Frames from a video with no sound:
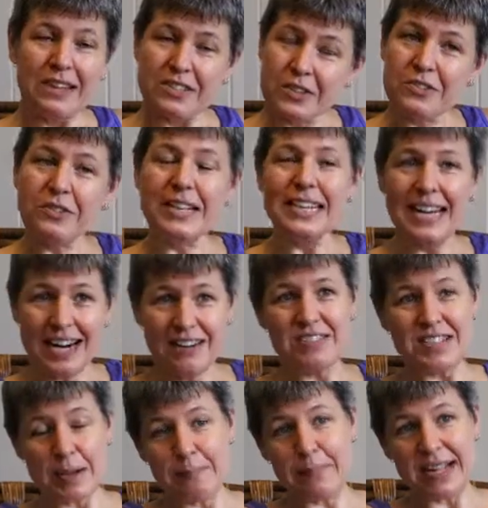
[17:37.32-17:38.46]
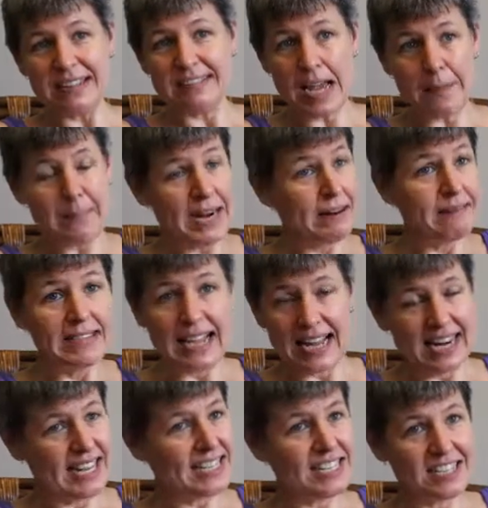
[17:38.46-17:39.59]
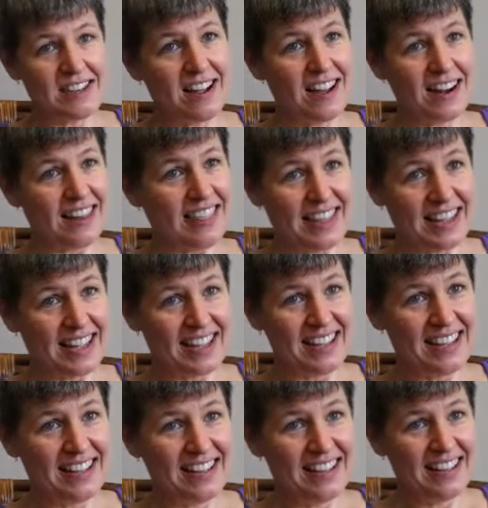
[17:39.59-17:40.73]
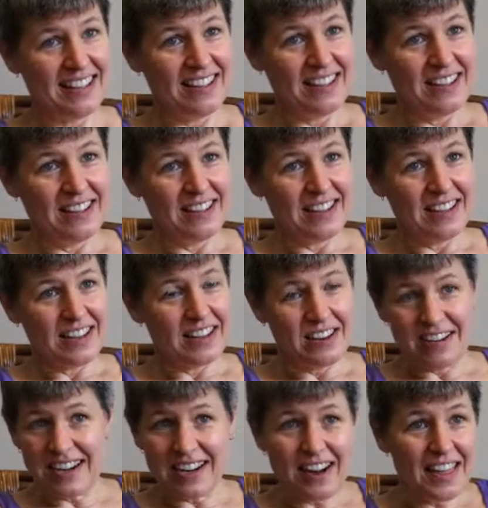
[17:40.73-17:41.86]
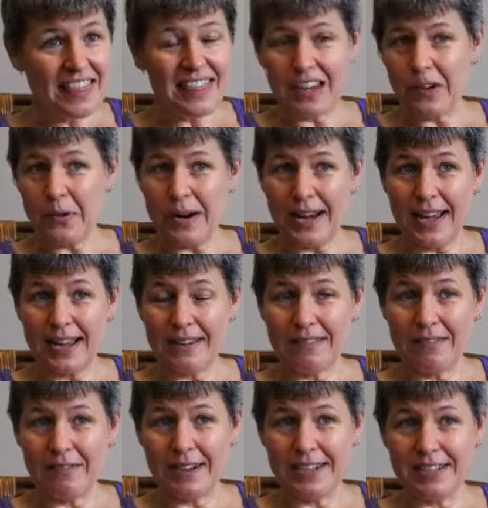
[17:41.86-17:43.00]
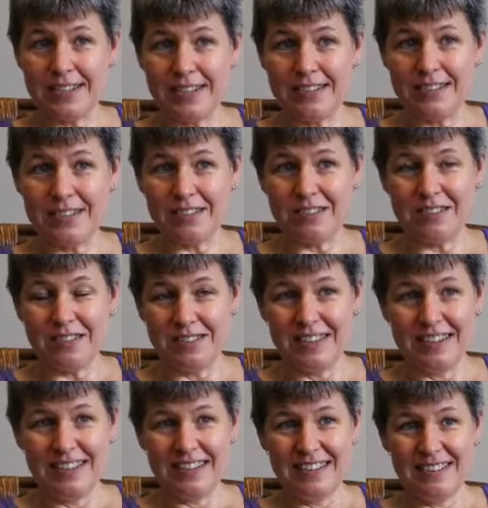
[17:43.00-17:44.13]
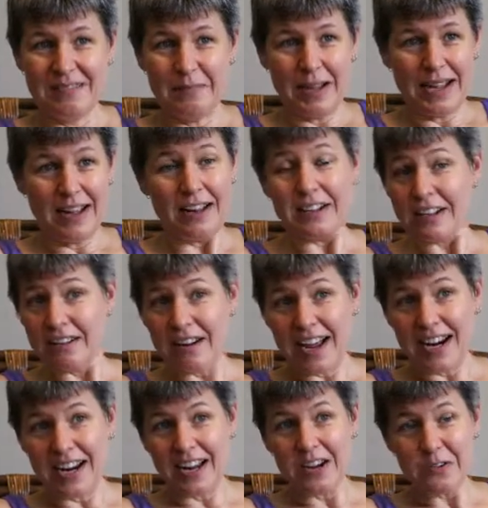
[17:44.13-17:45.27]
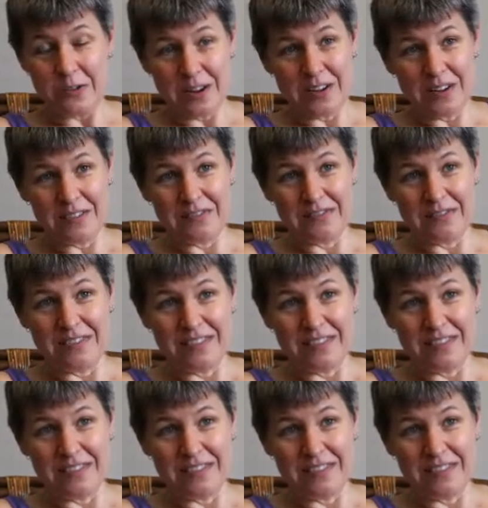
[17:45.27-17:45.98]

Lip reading: So it was really kind of step by step, and I did not think, when I went to do my undergrad at Guelph,